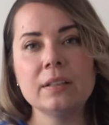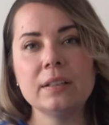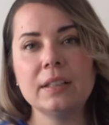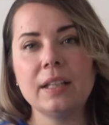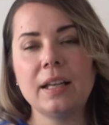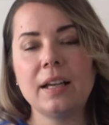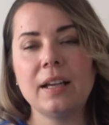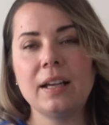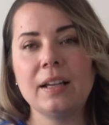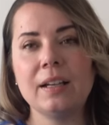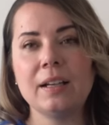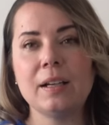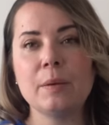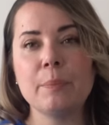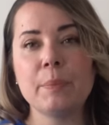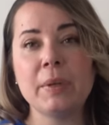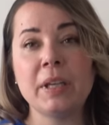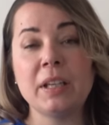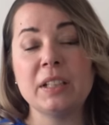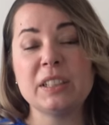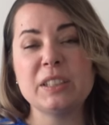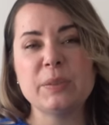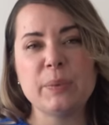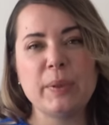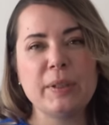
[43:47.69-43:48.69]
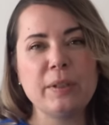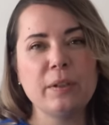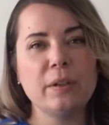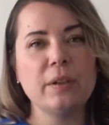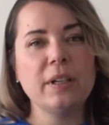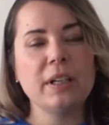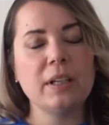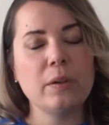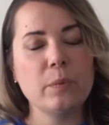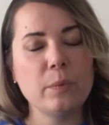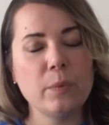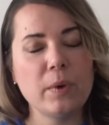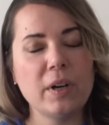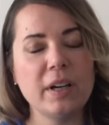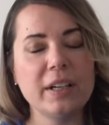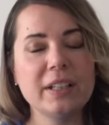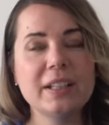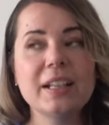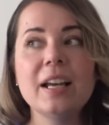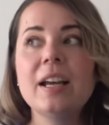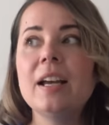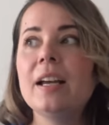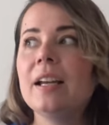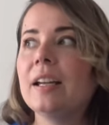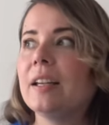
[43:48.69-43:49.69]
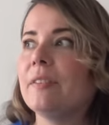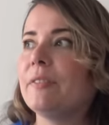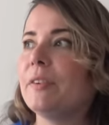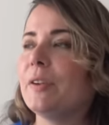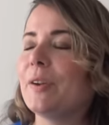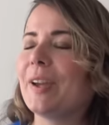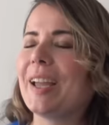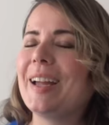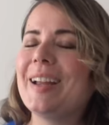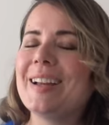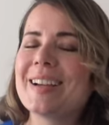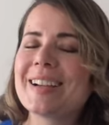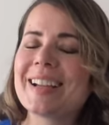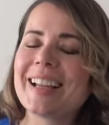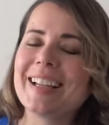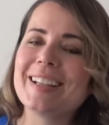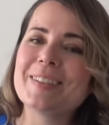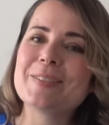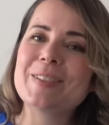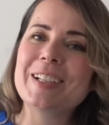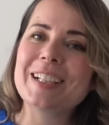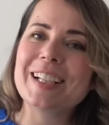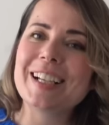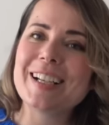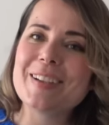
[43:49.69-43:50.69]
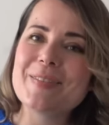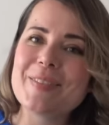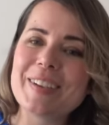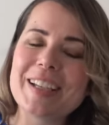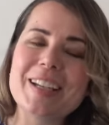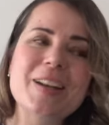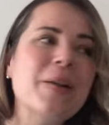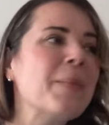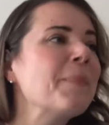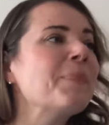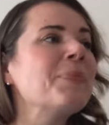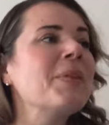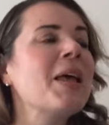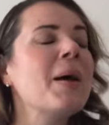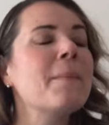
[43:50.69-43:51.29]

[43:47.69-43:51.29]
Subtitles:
than a pink sweater in white, if you can get what I mean.